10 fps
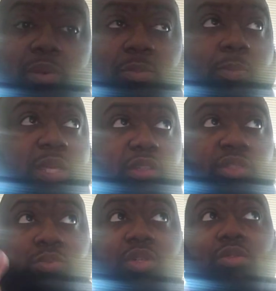but I'm gonna make
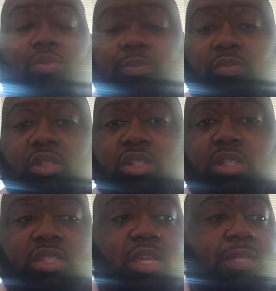this real
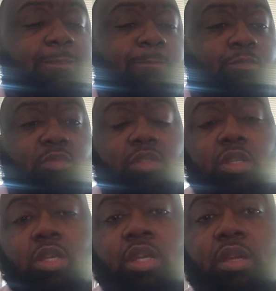concise.
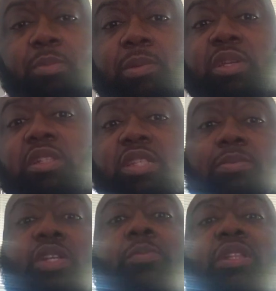People need to
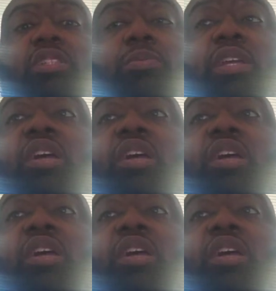stop talking about this man